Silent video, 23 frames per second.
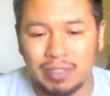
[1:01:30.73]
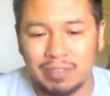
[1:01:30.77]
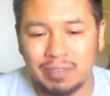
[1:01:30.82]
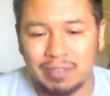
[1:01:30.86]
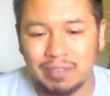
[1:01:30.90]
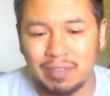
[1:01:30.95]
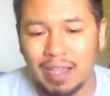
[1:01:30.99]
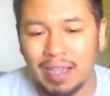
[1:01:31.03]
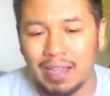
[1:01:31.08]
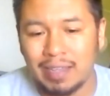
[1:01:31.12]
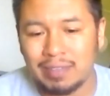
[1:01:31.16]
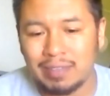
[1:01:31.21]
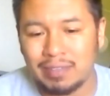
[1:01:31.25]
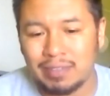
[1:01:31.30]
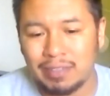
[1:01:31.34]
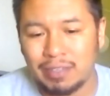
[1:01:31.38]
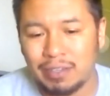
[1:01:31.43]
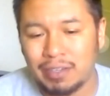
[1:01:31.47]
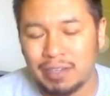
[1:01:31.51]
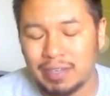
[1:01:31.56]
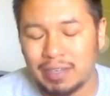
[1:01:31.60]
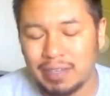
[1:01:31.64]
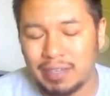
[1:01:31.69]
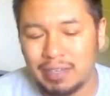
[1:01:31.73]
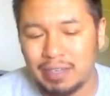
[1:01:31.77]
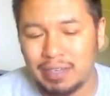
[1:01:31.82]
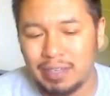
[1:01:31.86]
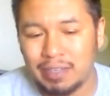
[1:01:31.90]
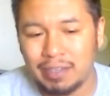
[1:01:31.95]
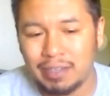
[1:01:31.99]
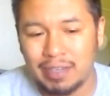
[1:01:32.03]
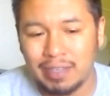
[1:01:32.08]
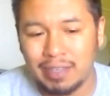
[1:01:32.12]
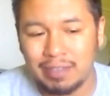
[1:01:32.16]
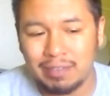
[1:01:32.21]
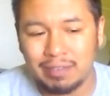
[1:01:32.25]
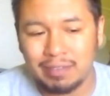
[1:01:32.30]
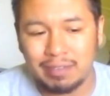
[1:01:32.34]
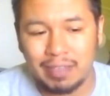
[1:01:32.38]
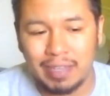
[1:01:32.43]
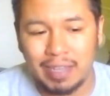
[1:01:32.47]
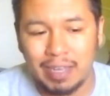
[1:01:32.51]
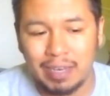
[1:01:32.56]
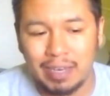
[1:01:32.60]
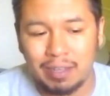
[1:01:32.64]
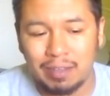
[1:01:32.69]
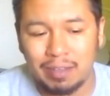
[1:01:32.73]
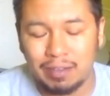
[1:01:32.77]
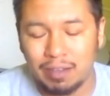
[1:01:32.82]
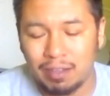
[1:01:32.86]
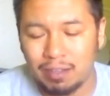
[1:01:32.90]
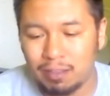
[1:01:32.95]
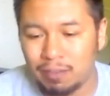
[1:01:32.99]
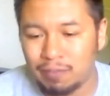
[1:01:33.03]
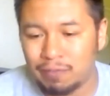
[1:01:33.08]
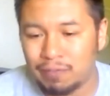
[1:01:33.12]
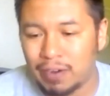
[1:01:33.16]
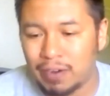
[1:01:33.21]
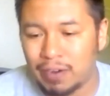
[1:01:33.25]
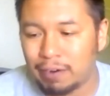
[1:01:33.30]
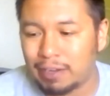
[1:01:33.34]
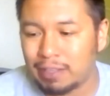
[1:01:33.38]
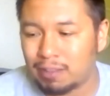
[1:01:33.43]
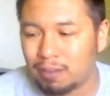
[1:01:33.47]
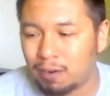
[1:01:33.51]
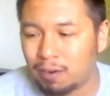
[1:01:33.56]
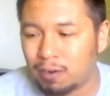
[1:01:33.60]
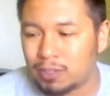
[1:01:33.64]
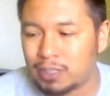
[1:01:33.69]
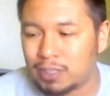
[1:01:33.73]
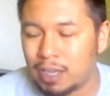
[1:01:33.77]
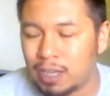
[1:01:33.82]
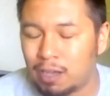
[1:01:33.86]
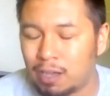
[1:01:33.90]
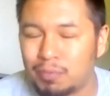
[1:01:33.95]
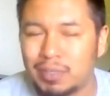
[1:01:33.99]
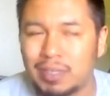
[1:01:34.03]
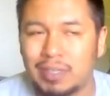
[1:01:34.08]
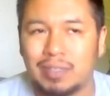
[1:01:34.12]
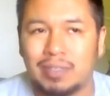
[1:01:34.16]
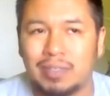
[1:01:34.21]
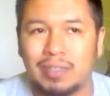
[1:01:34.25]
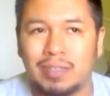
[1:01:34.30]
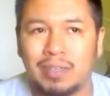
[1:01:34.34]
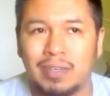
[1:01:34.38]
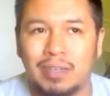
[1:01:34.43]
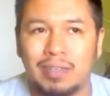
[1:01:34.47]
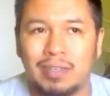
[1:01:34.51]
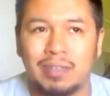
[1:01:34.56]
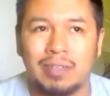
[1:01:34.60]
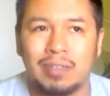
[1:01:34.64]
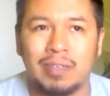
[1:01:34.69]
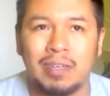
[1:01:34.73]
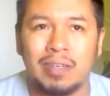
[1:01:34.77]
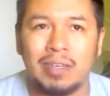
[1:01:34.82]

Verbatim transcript: the size you could you could easily get a, a very large halibut uh,